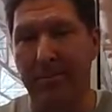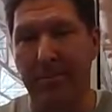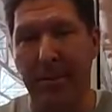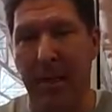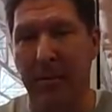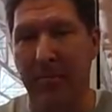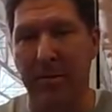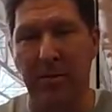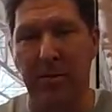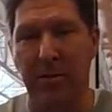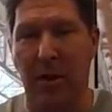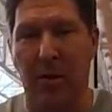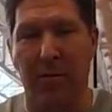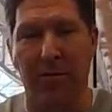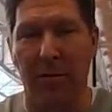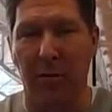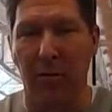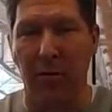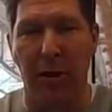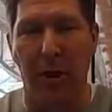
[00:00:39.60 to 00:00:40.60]
giving cell
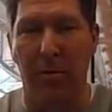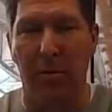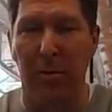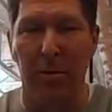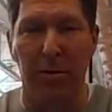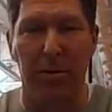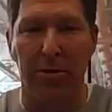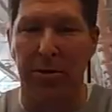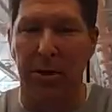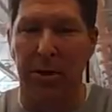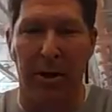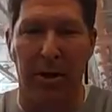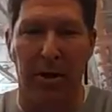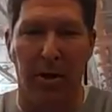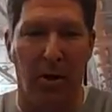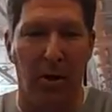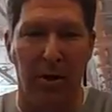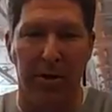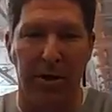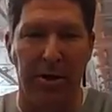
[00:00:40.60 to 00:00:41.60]
phone numbers and
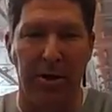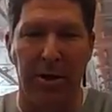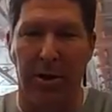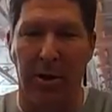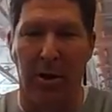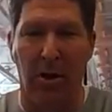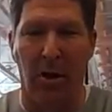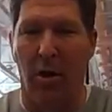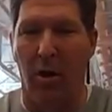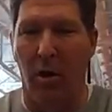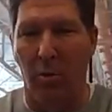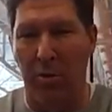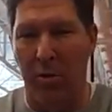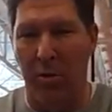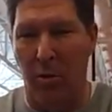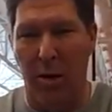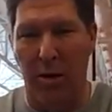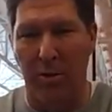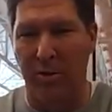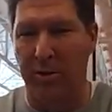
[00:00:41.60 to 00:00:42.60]
encouraging you to call with
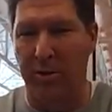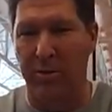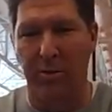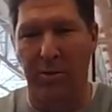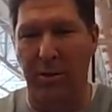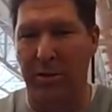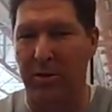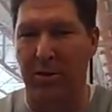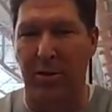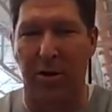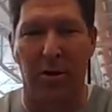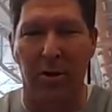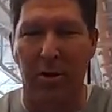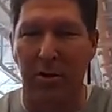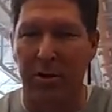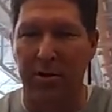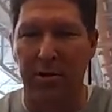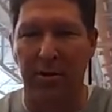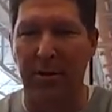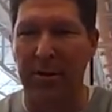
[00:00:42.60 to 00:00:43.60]
questions,
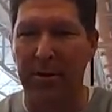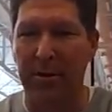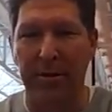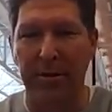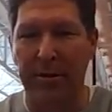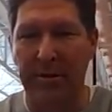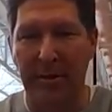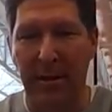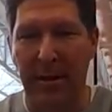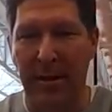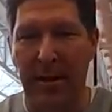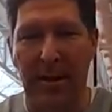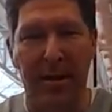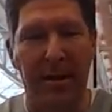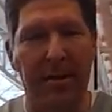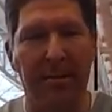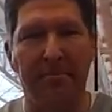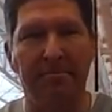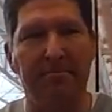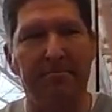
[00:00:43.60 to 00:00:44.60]
concerns.
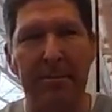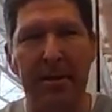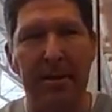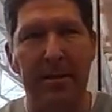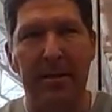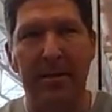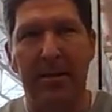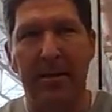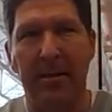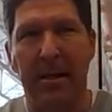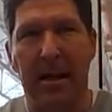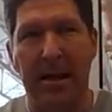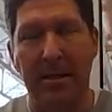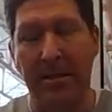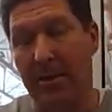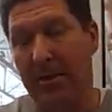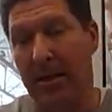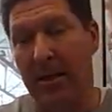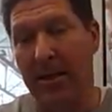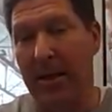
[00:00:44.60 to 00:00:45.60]
I
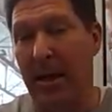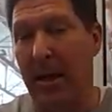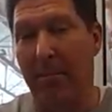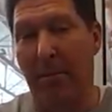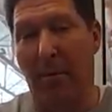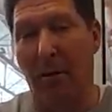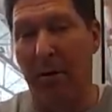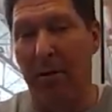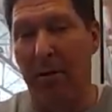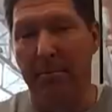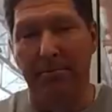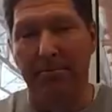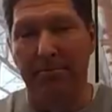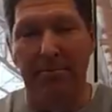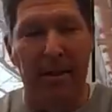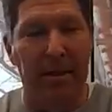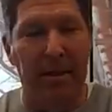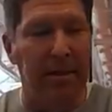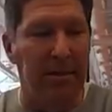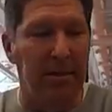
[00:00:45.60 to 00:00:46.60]
just think that part
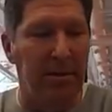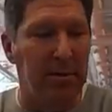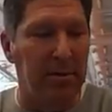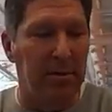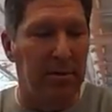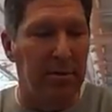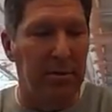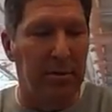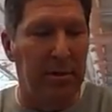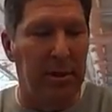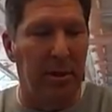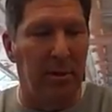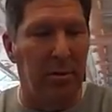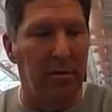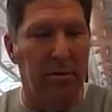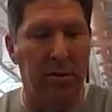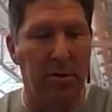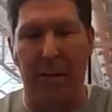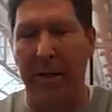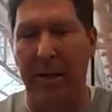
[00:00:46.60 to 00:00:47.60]
is, you know,
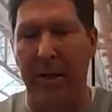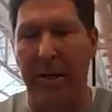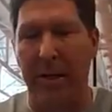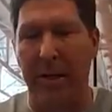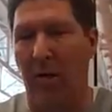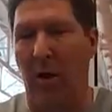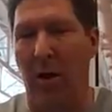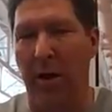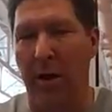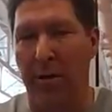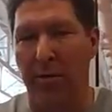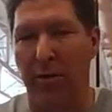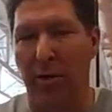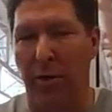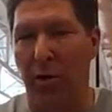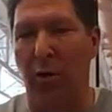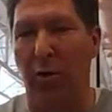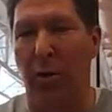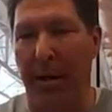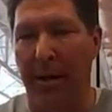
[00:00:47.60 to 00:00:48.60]
speaks volumes to
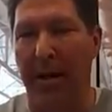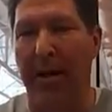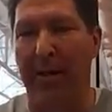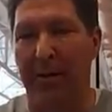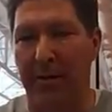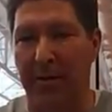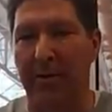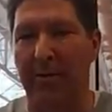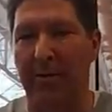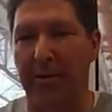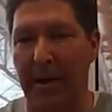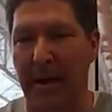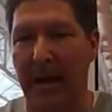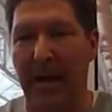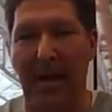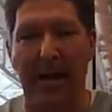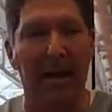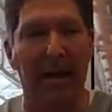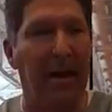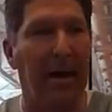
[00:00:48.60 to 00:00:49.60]
who he is
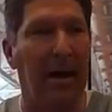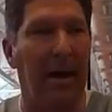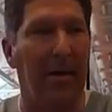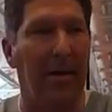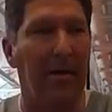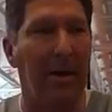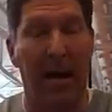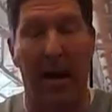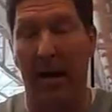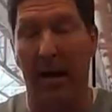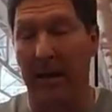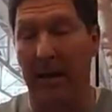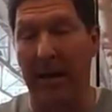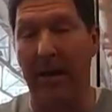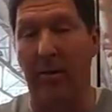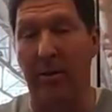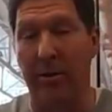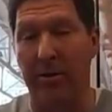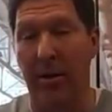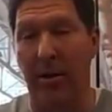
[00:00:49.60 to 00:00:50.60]
and the kind of
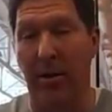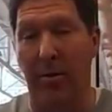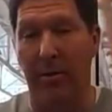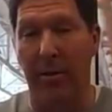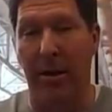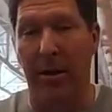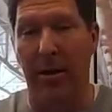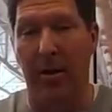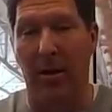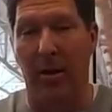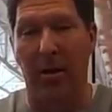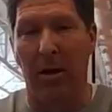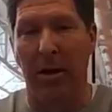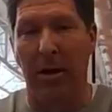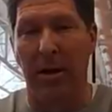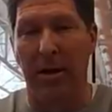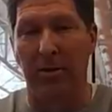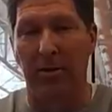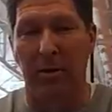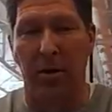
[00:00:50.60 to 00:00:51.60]
leader he's going to be in our
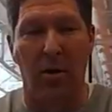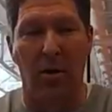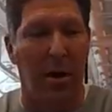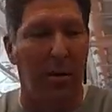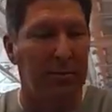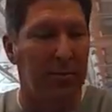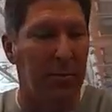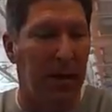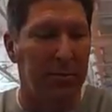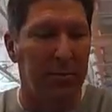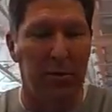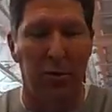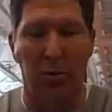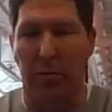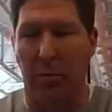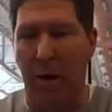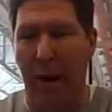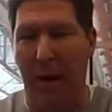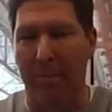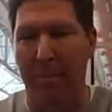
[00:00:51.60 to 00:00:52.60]
league. So I'm
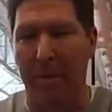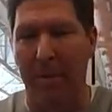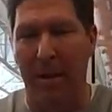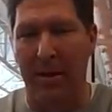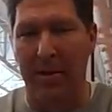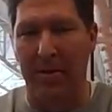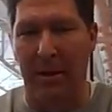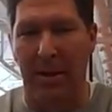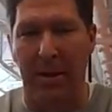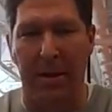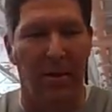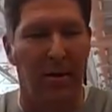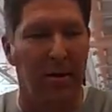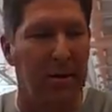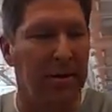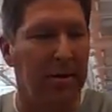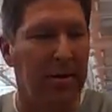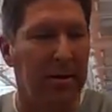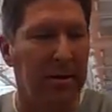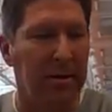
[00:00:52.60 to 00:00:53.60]
super happy that he's here
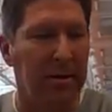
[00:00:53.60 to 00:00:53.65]
and